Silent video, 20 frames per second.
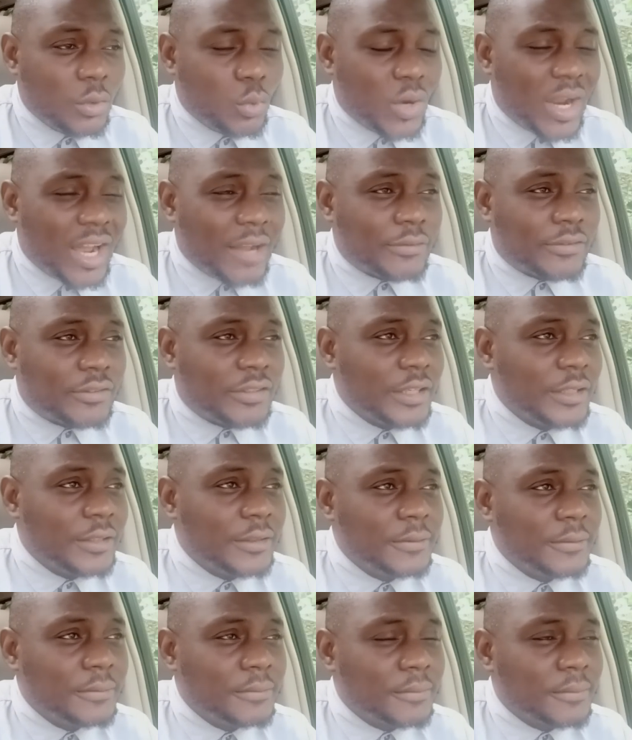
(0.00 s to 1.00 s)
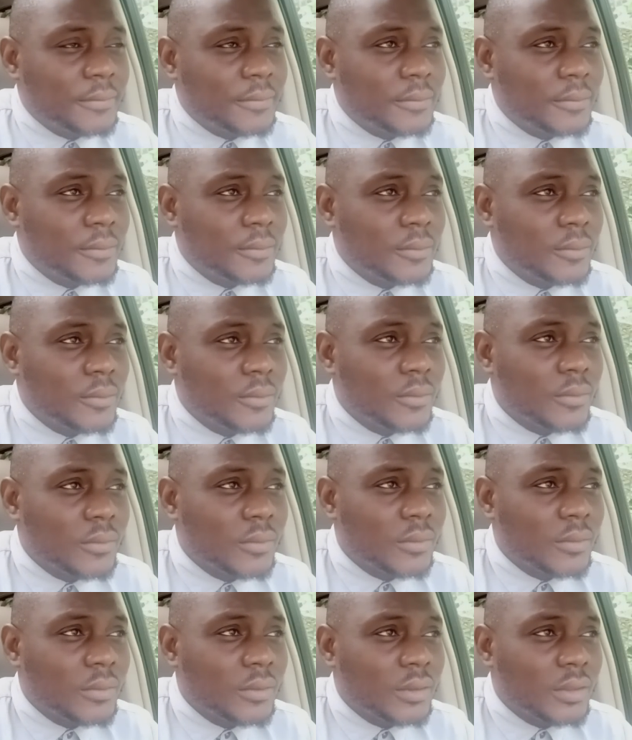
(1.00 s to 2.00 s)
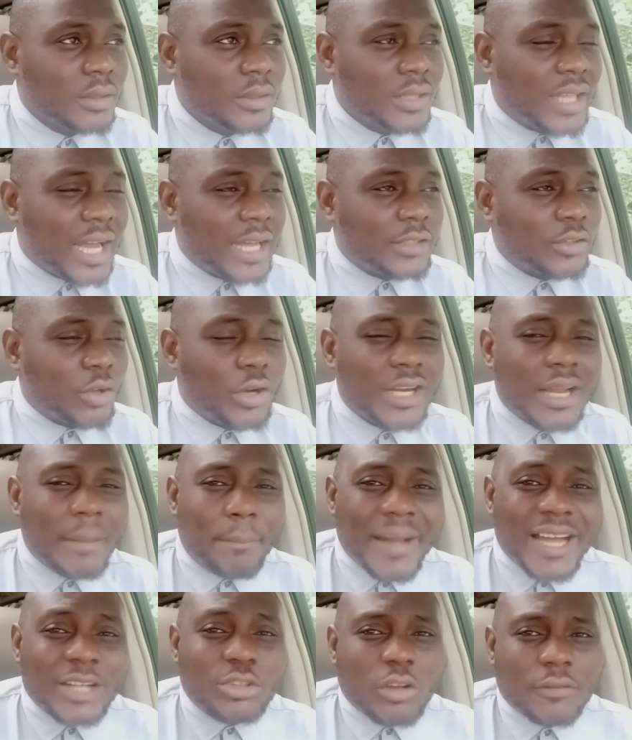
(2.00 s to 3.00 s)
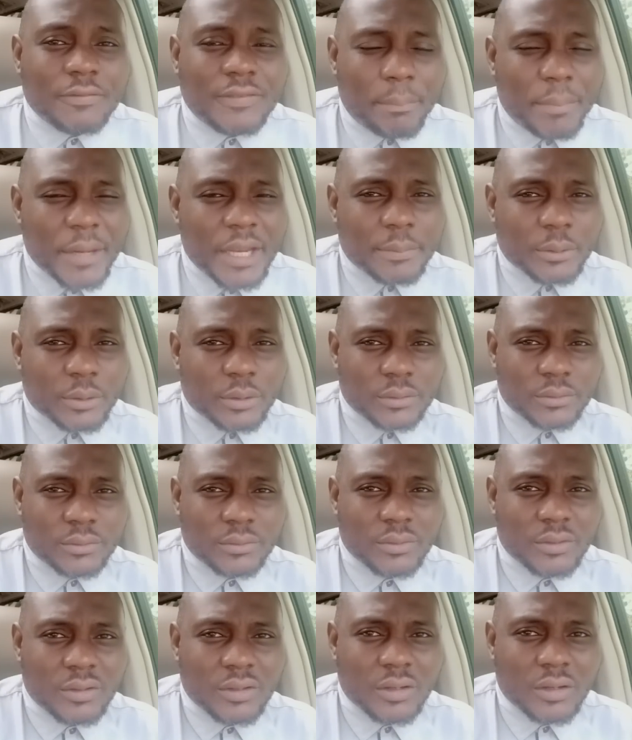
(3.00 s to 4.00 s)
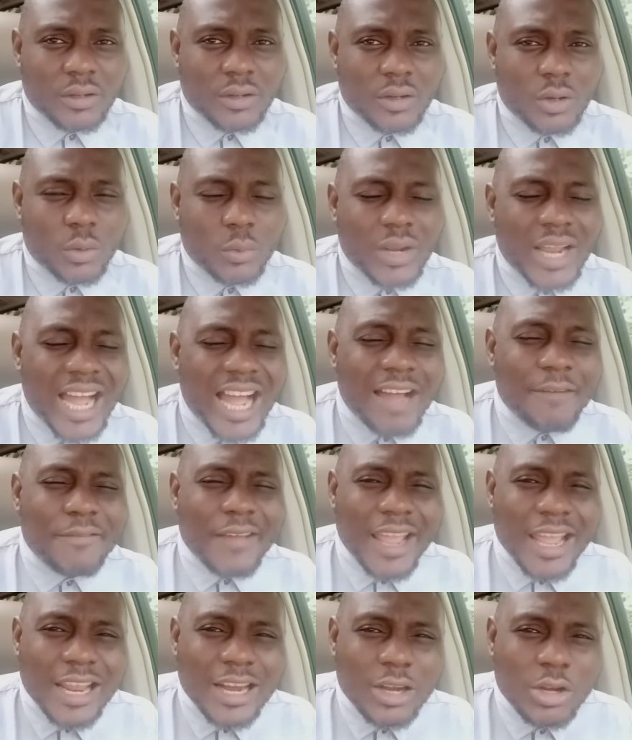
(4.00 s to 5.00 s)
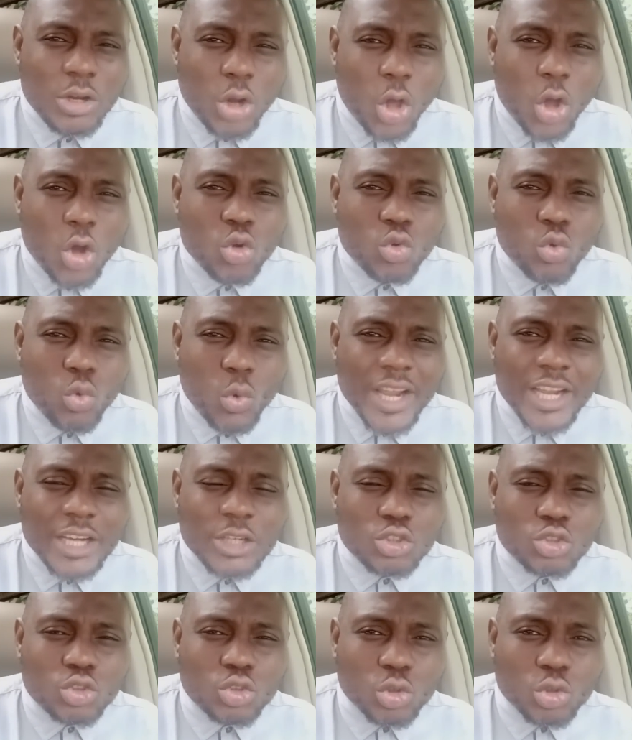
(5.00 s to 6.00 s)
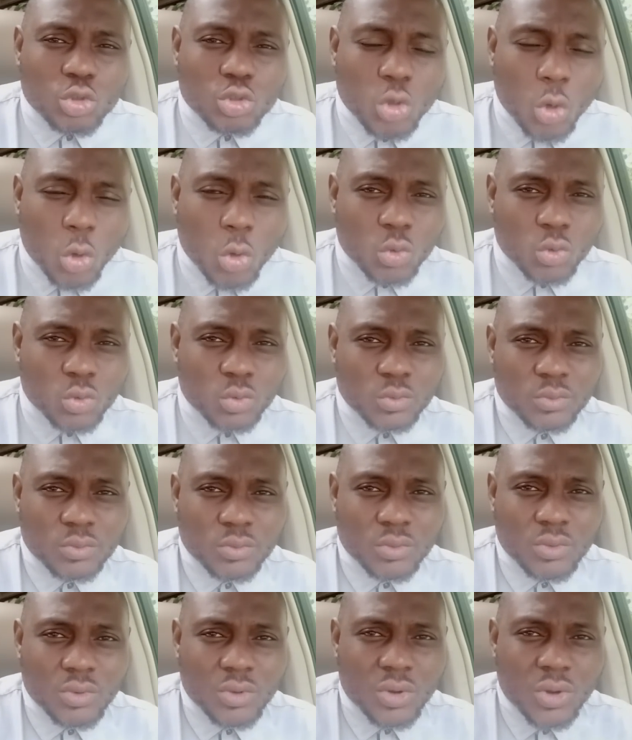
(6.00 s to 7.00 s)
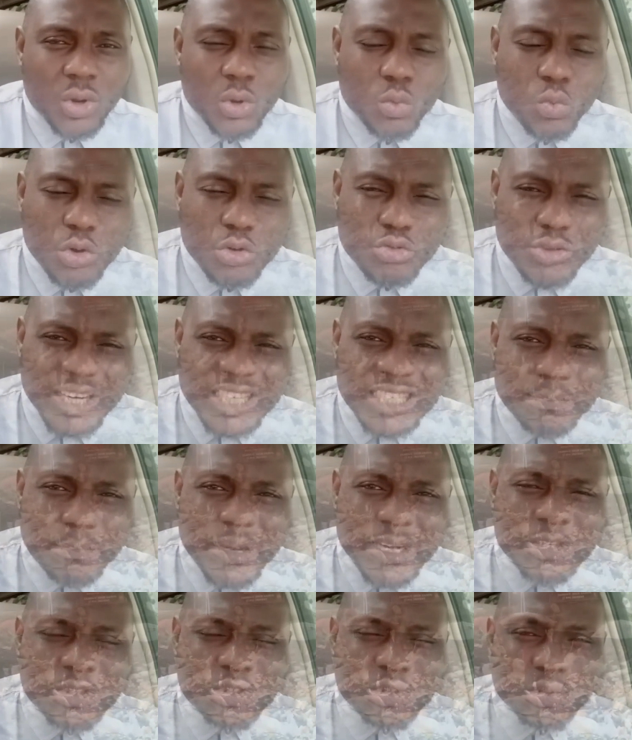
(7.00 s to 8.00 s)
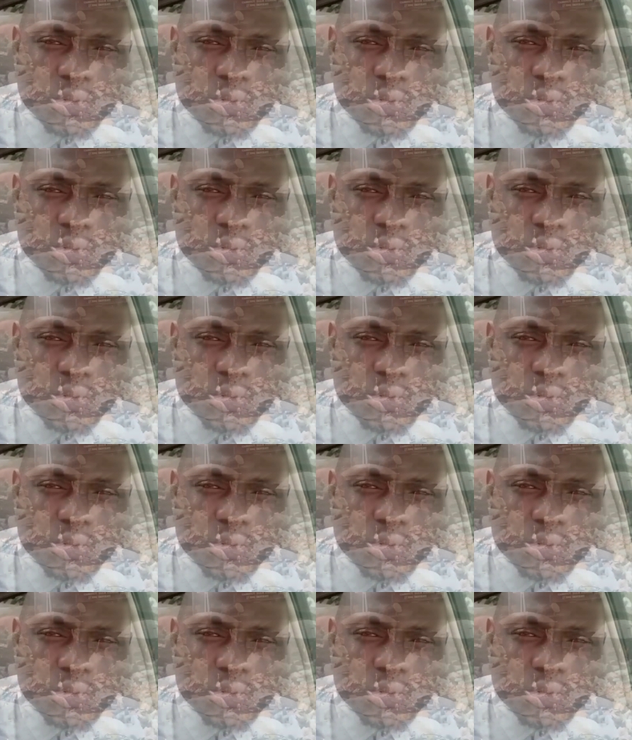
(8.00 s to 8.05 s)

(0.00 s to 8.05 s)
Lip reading: We have seen that on the part of the people, we have a long way to go with respect